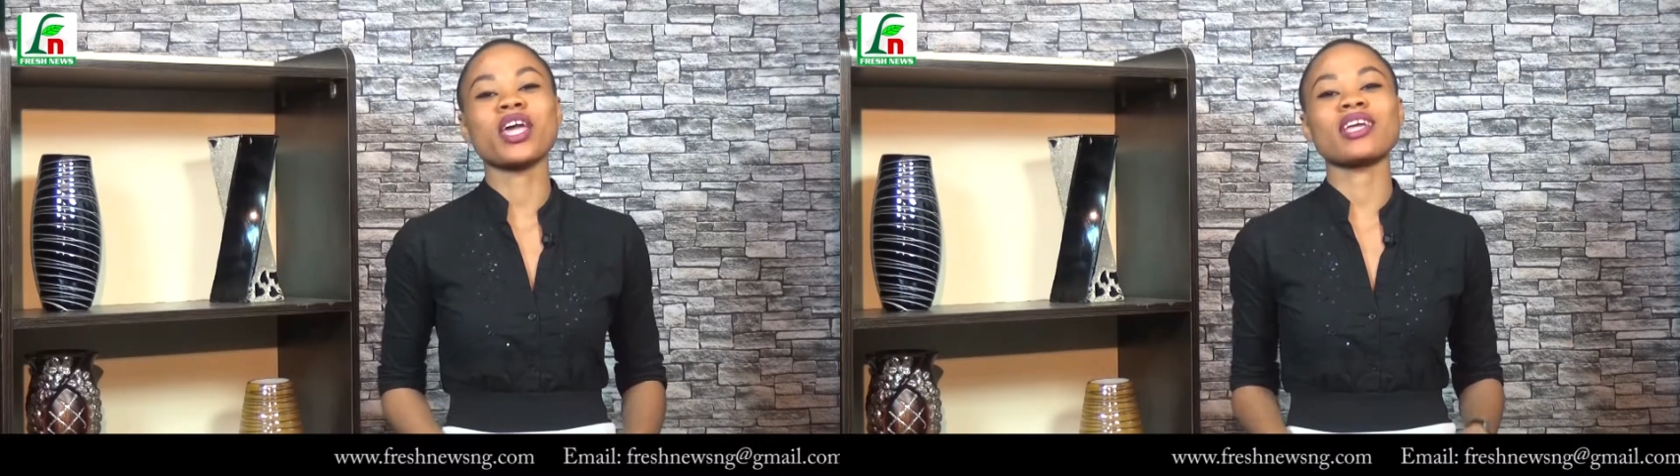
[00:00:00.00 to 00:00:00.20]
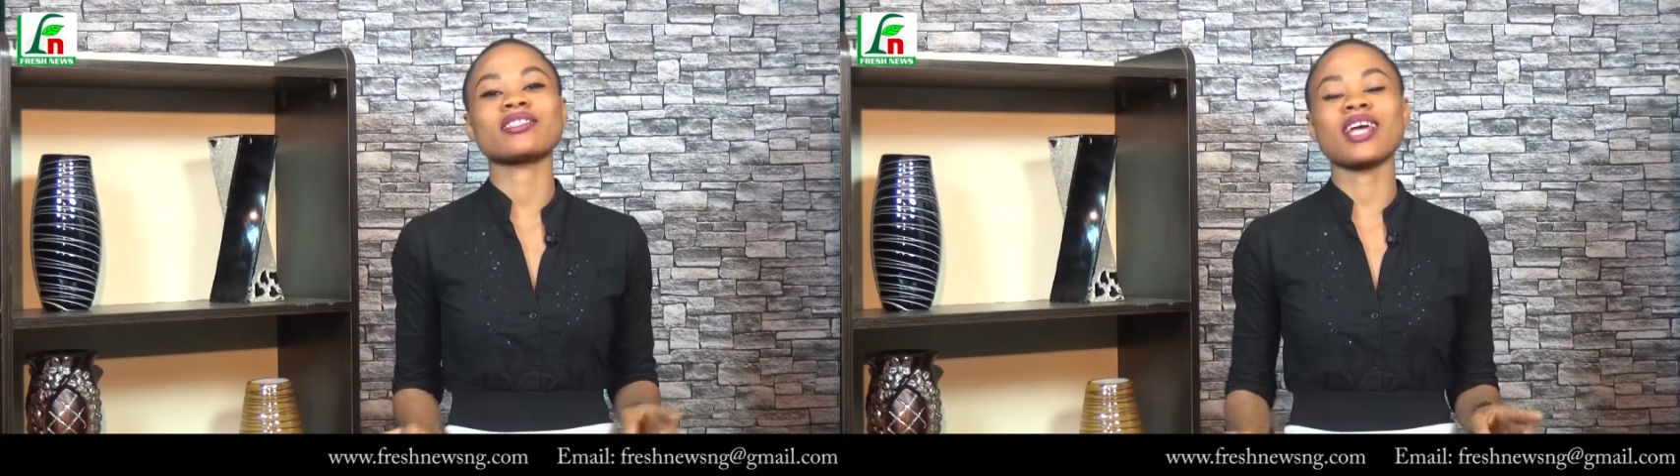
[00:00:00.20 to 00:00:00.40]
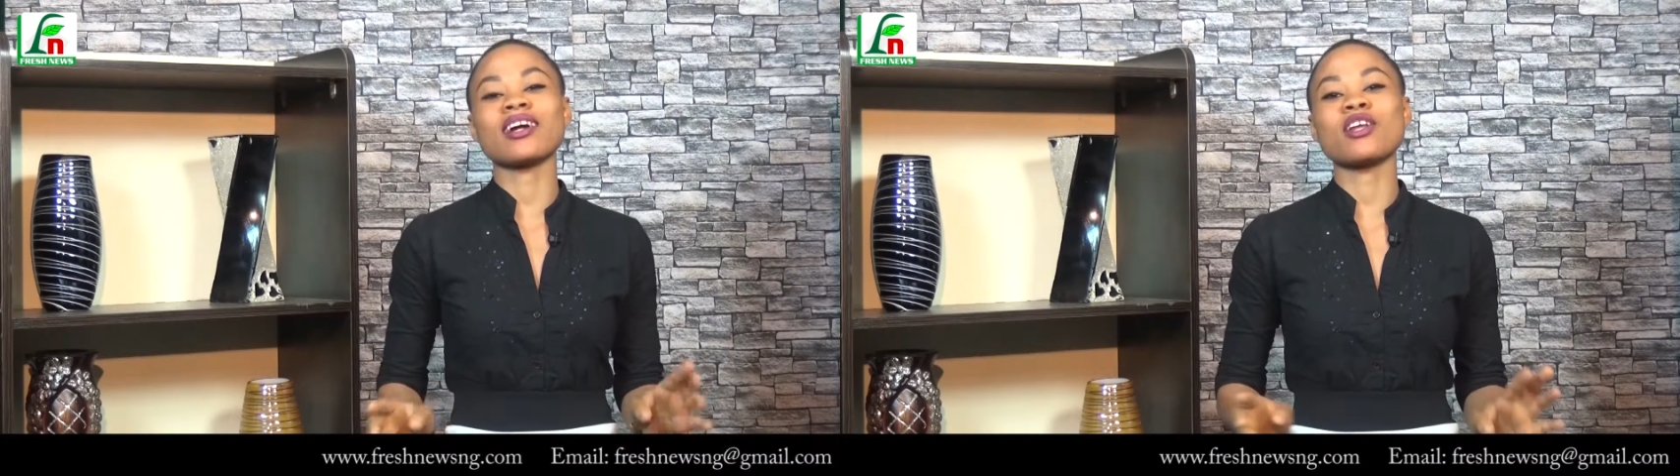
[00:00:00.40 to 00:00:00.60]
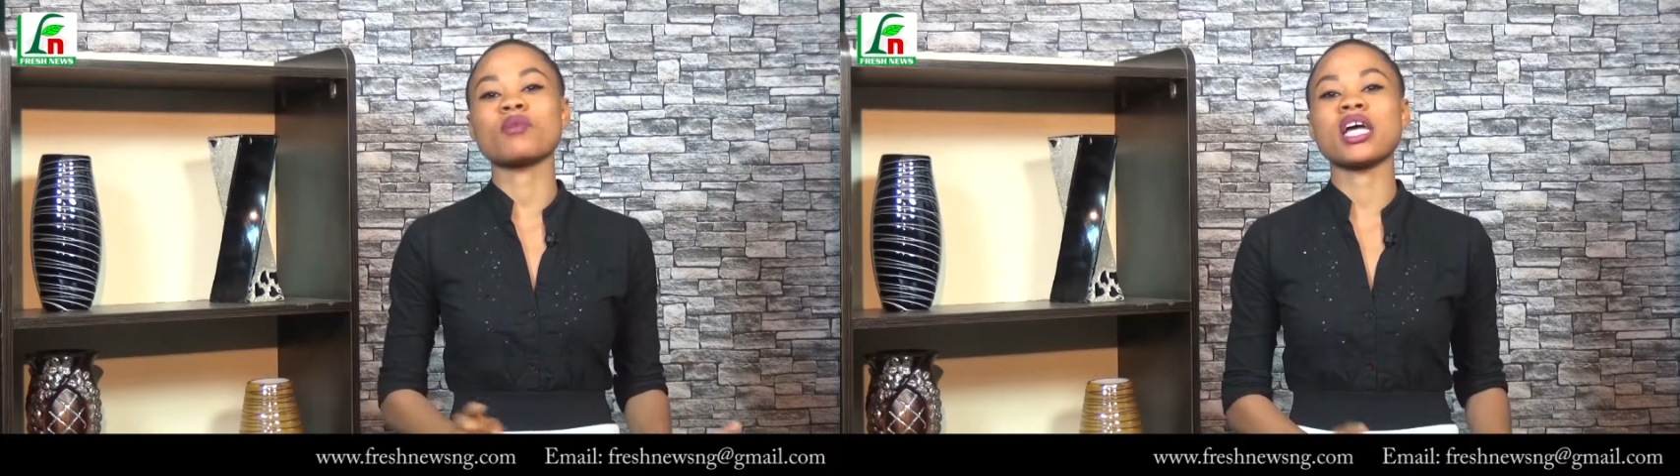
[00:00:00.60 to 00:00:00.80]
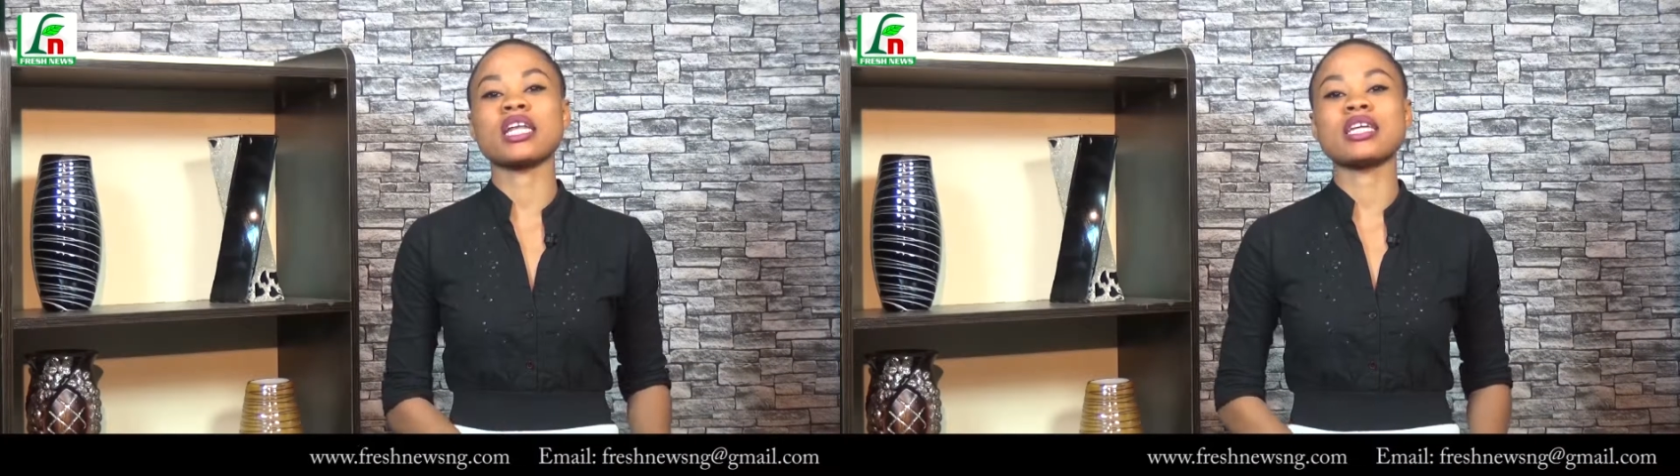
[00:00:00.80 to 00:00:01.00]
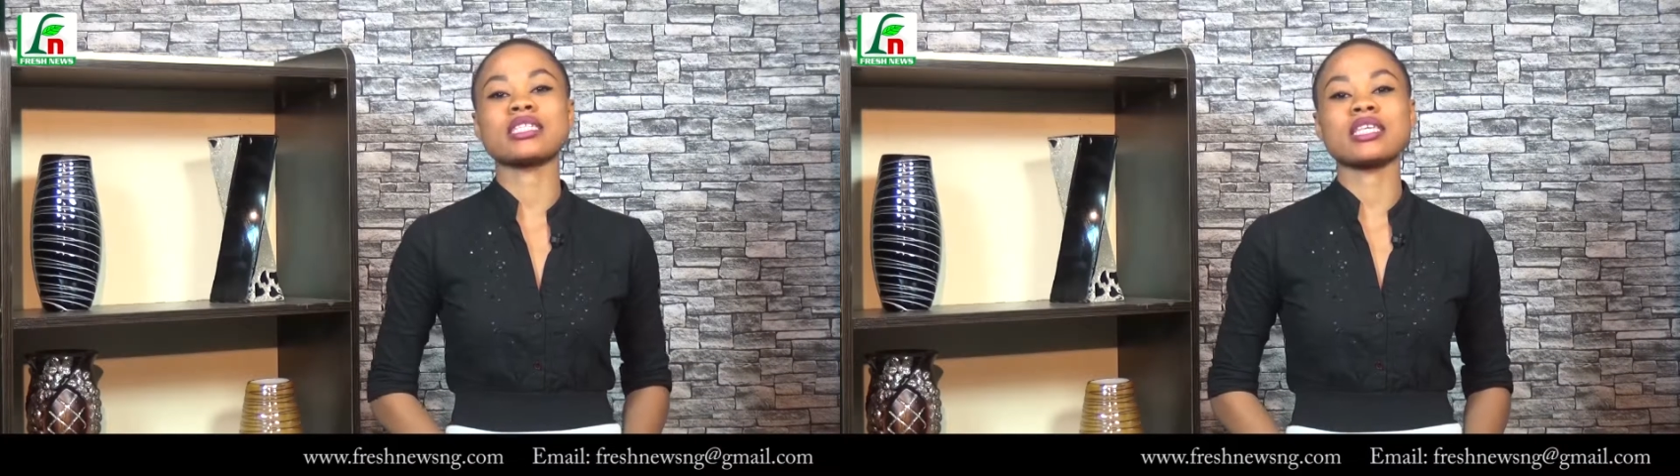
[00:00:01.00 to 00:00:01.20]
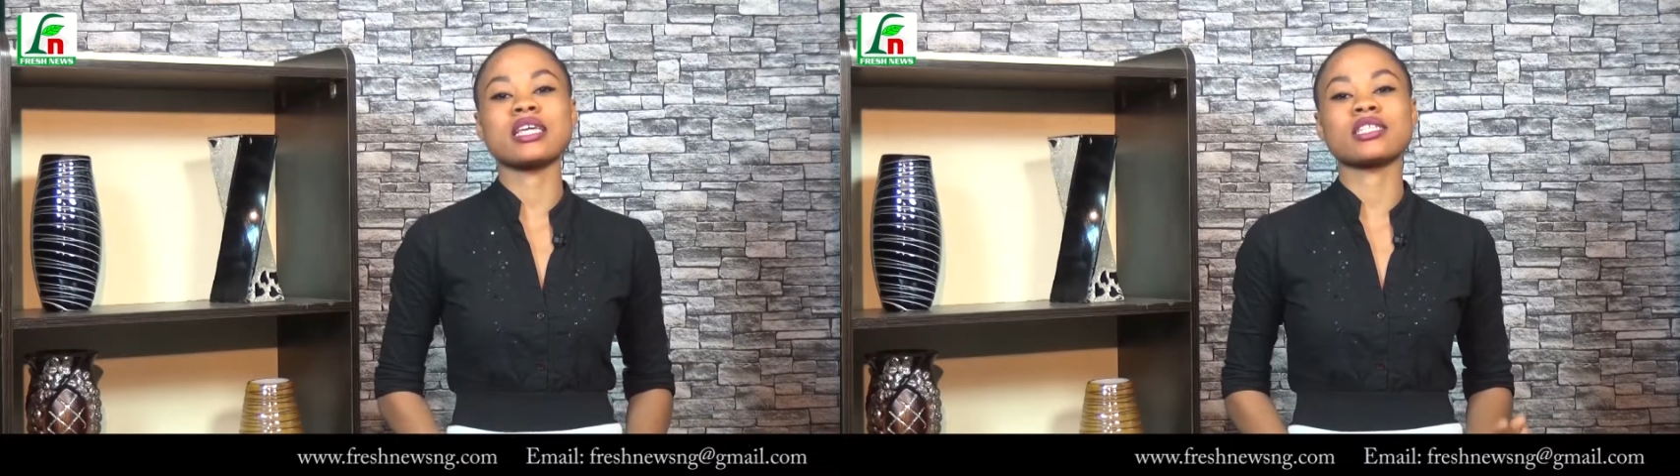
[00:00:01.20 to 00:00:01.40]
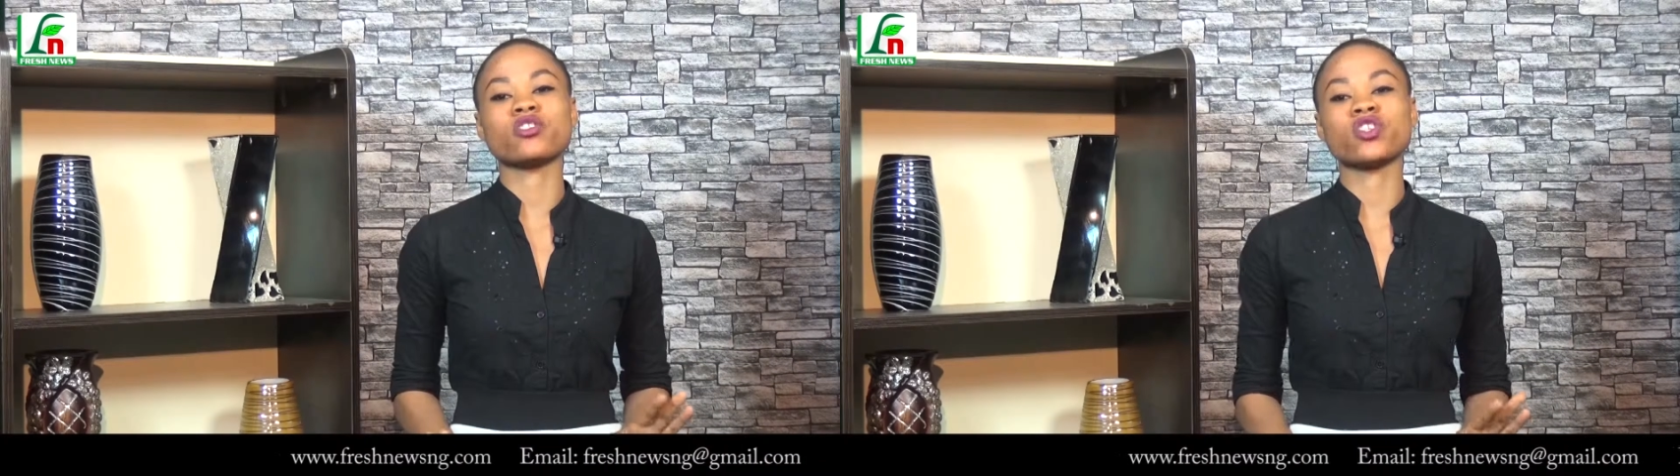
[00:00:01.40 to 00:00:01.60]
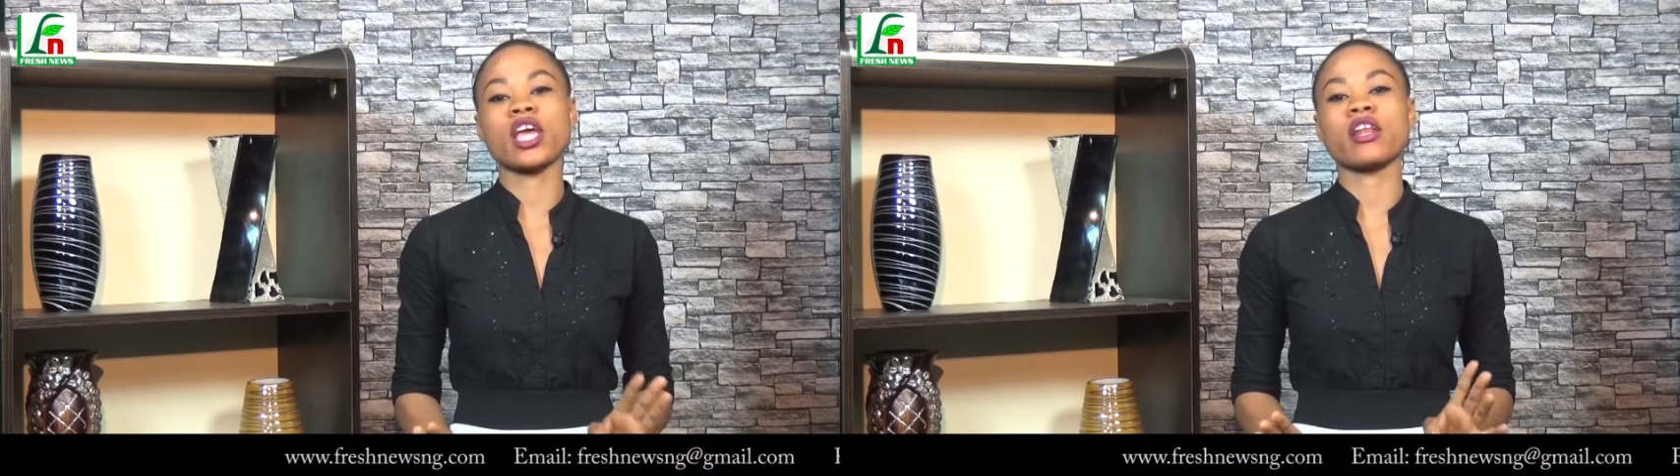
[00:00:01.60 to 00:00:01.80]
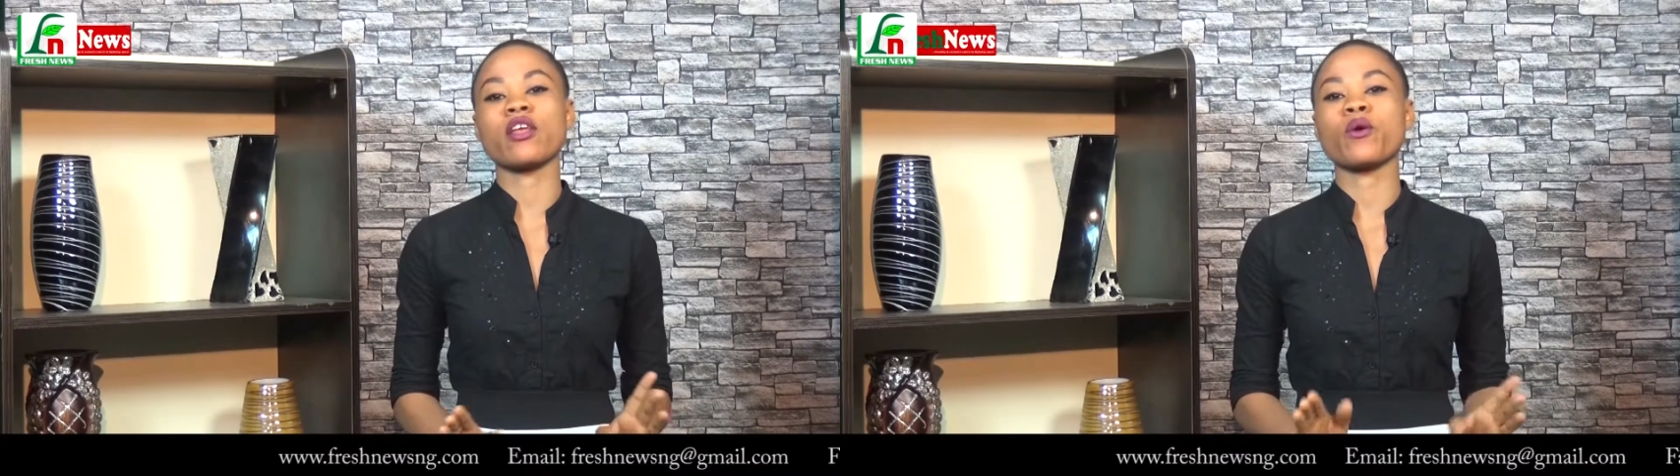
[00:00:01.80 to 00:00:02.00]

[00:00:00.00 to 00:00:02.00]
okay, second on my list is J.